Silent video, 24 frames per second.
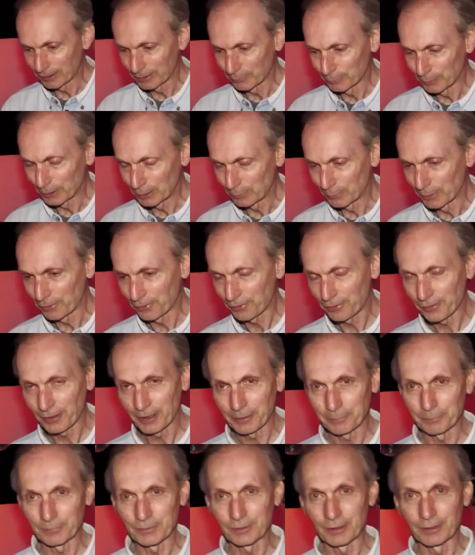and we were
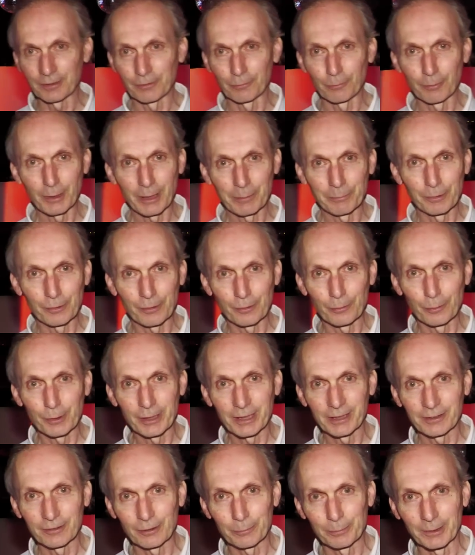thumped and rumbled
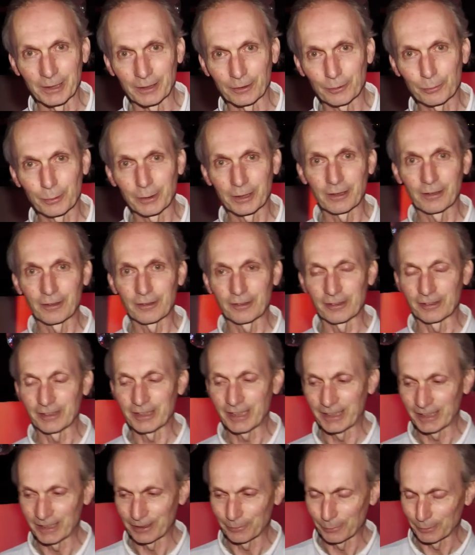around a bit quite a lot
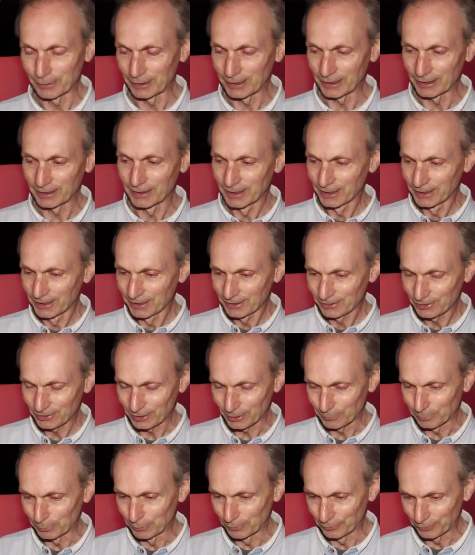here with the
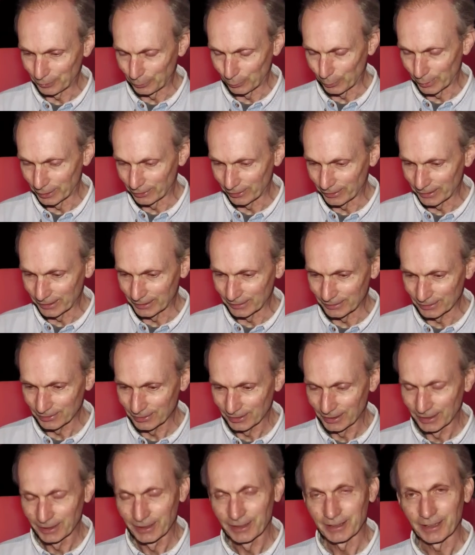subwoofer where it is,
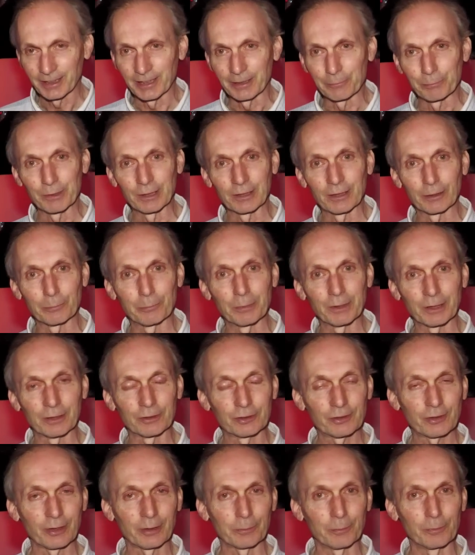and being a big
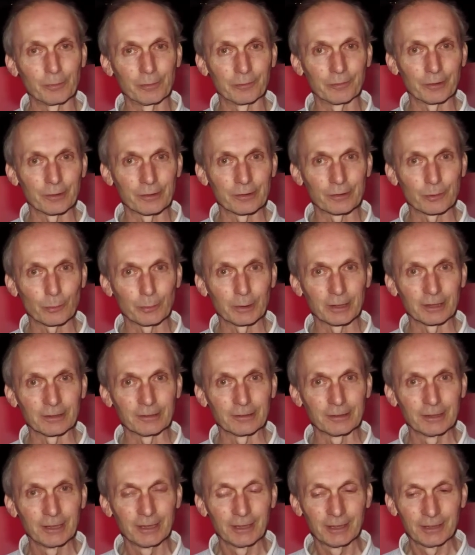subwoofer as
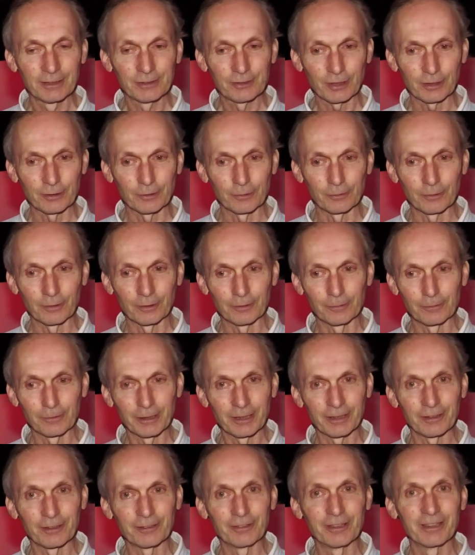well. So
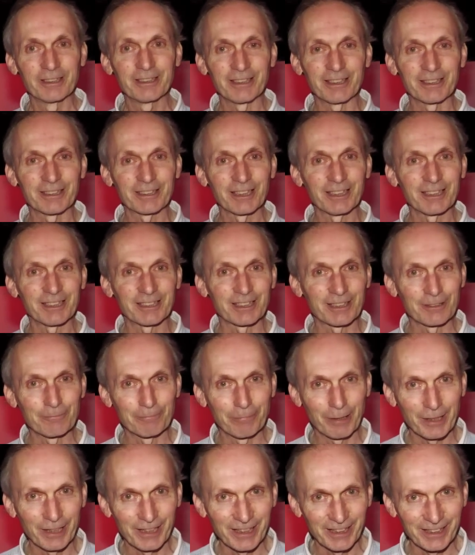although you can't
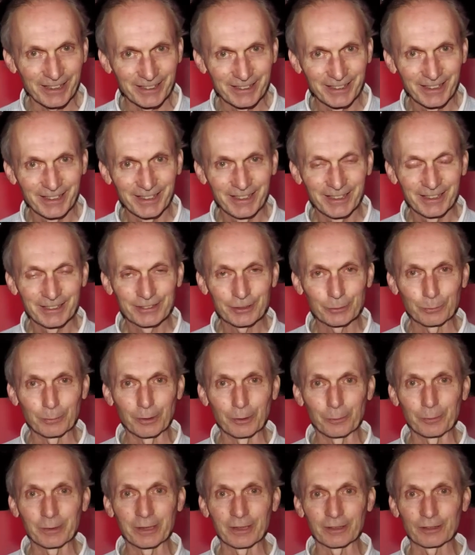compare to
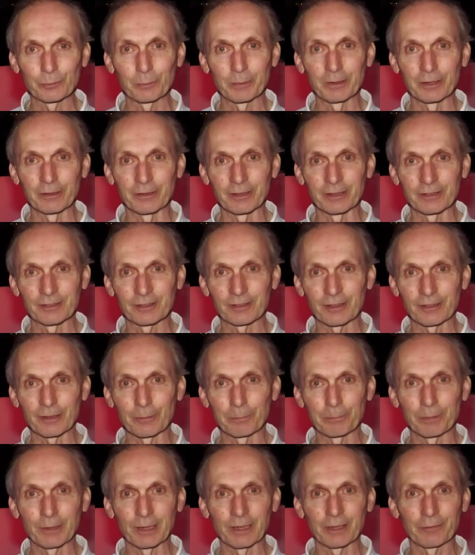what we experienced at the
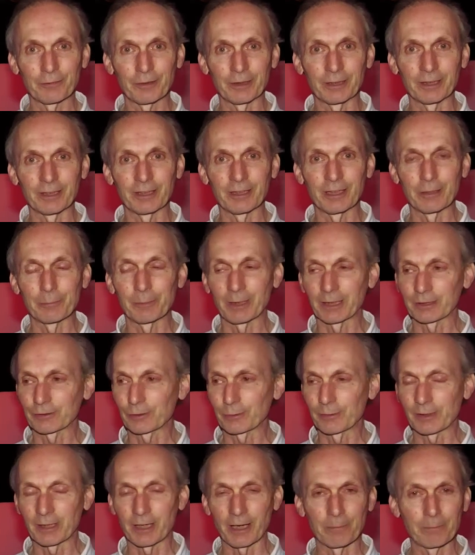BFI IMAX
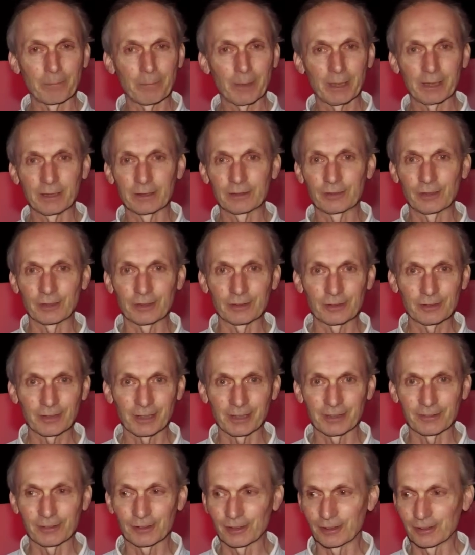with that amazing
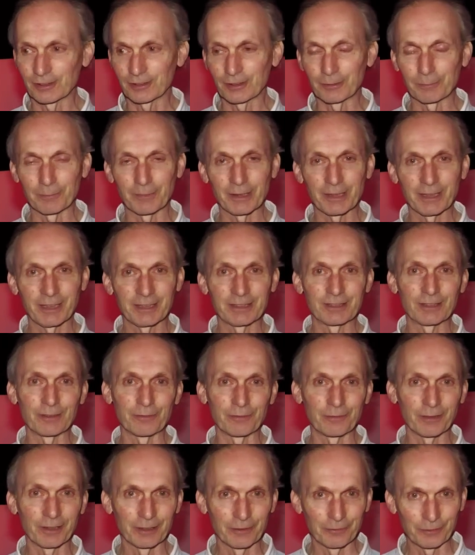sound system, the
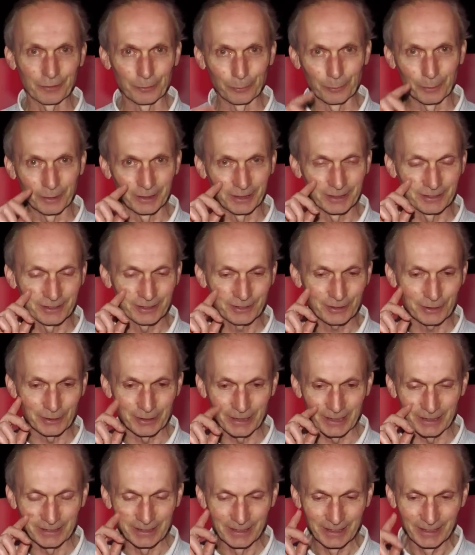85-foot wide
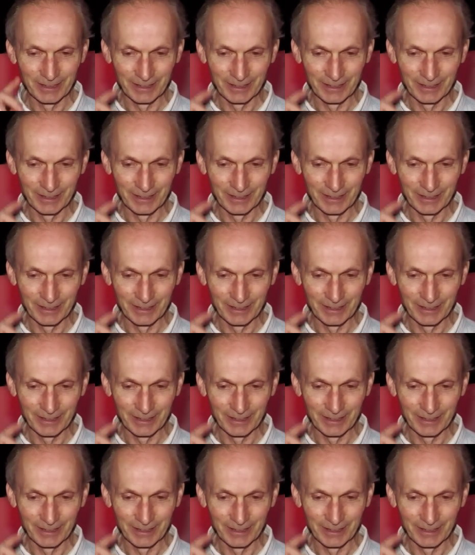screen,